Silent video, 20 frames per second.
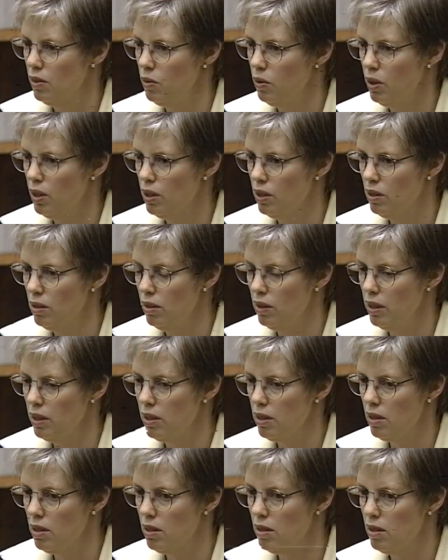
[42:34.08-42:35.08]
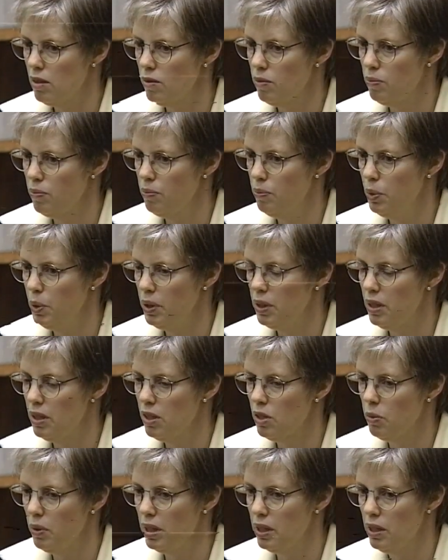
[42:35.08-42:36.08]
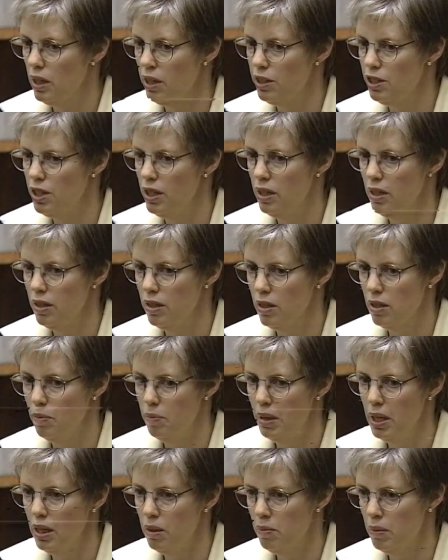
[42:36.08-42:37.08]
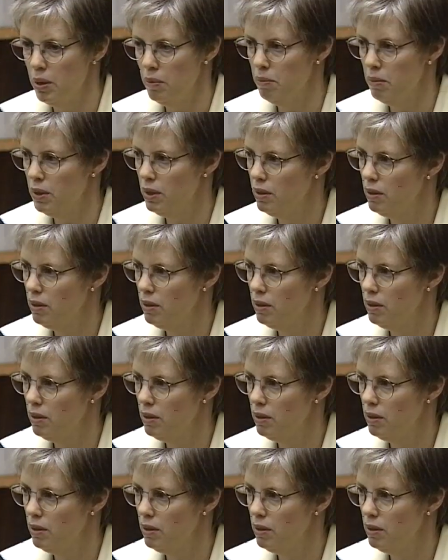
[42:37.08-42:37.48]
Well, let's put it this way, touching is the minimum.